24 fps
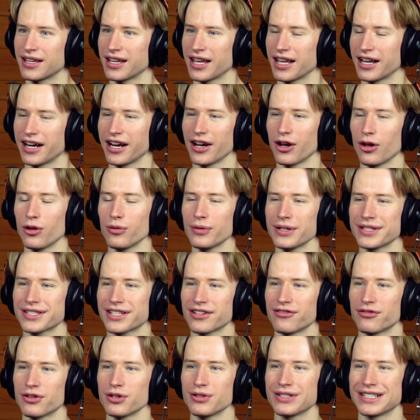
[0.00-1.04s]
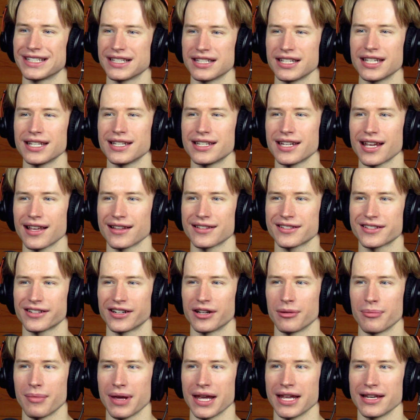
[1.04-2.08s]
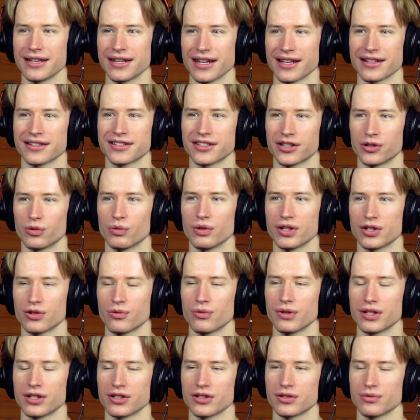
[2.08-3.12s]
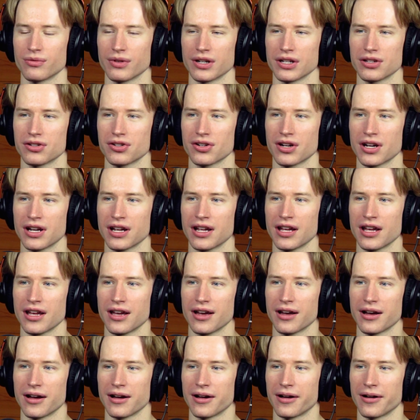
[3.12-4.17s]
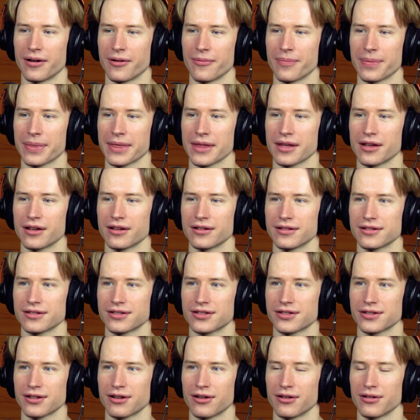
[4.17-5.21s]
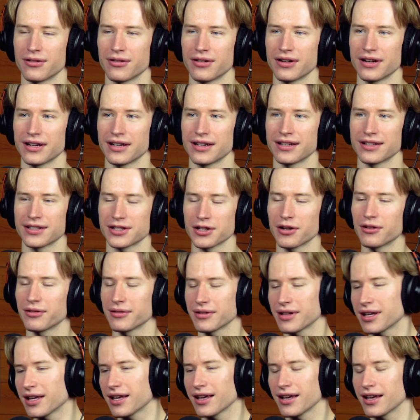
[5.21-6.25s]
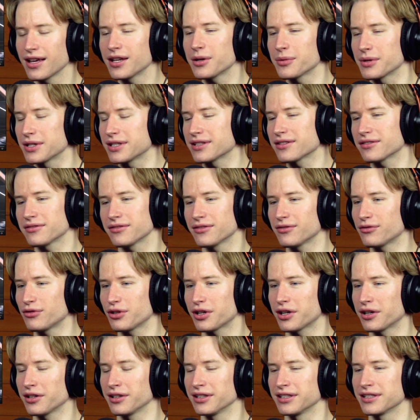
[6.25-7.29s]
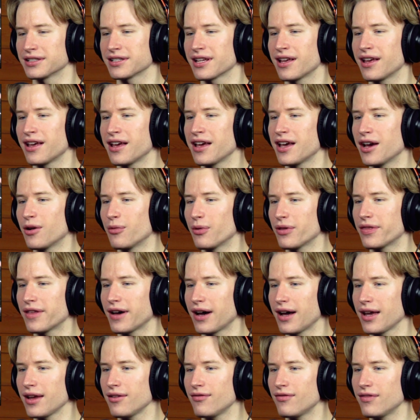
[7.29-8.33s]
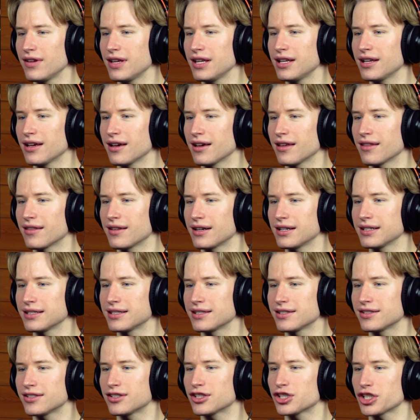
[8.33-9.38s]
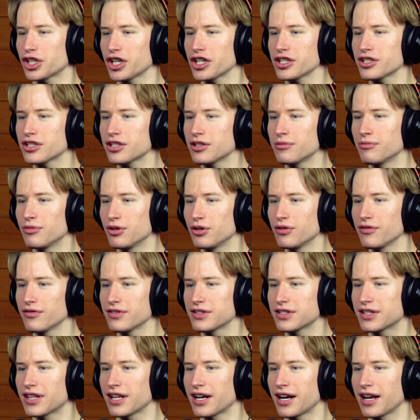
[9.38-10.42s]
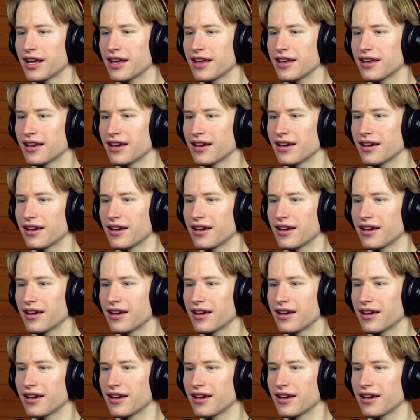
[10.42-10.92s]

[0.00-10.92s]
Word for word: and I always confuse lead dancer and main dancer. Which one is which? Um, so so, anyways, regardless, with Irene, there is certain moves that I